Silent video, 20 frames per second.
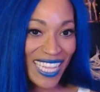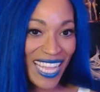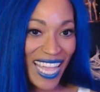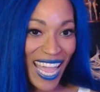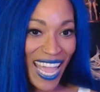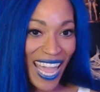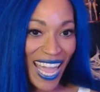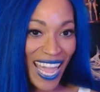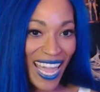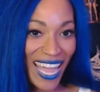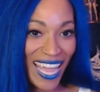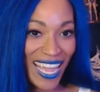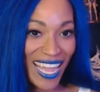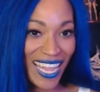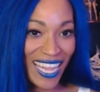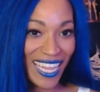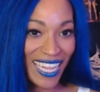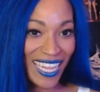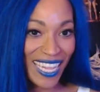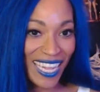
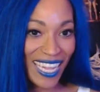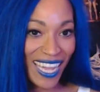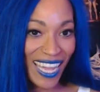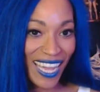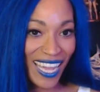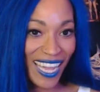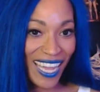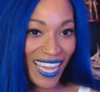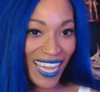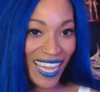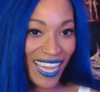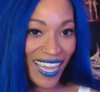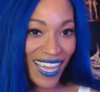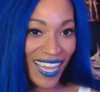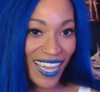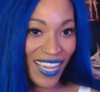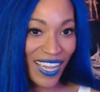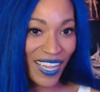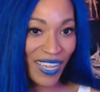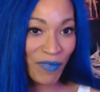Hey,
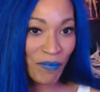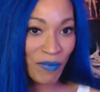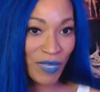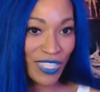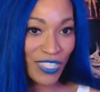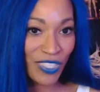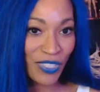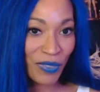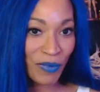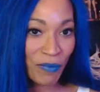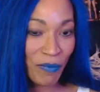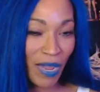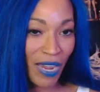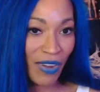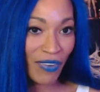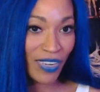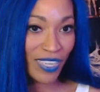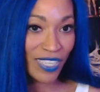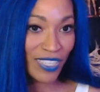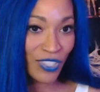Mr.
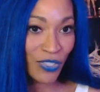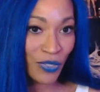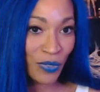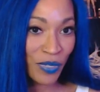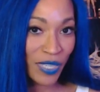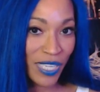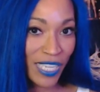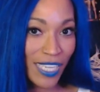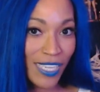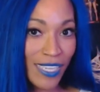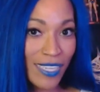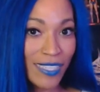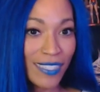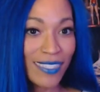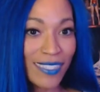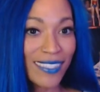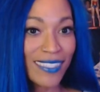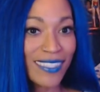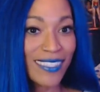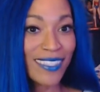Marichoy.
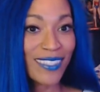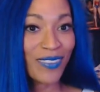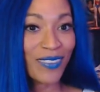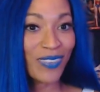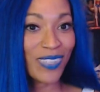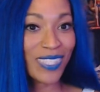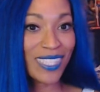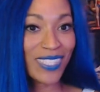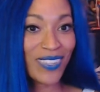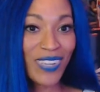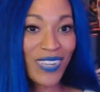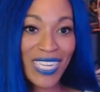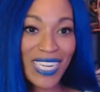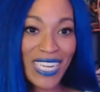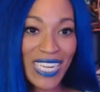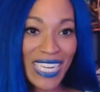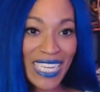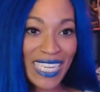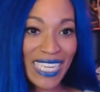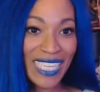What's going
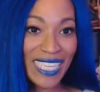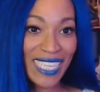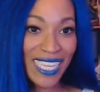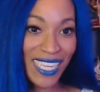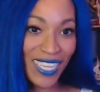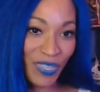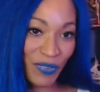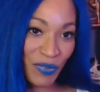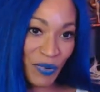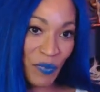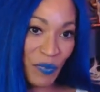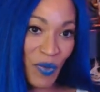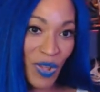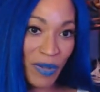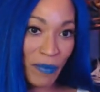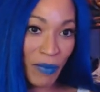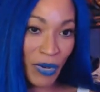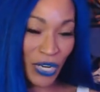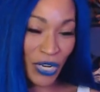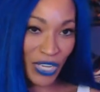on? Hello from
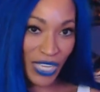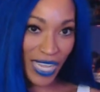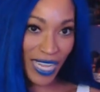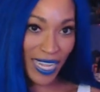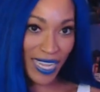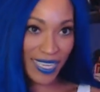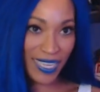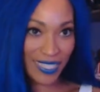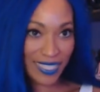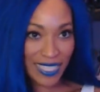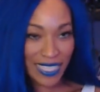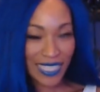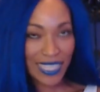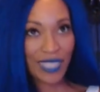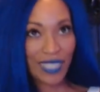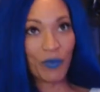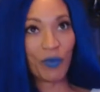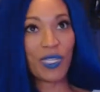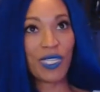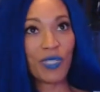Whataburger Land.
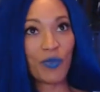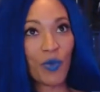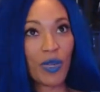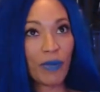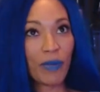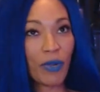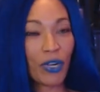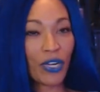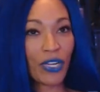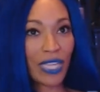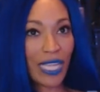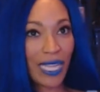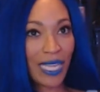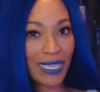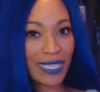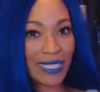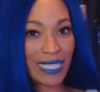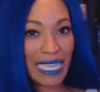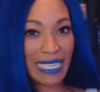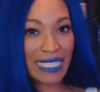What is Whataburger Land?
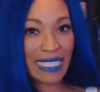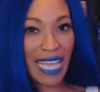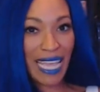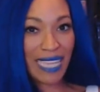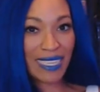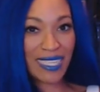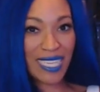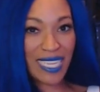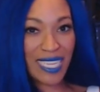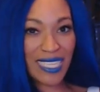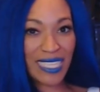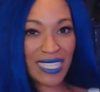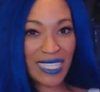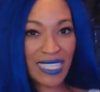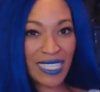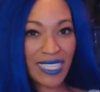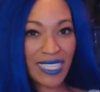Is that Texas?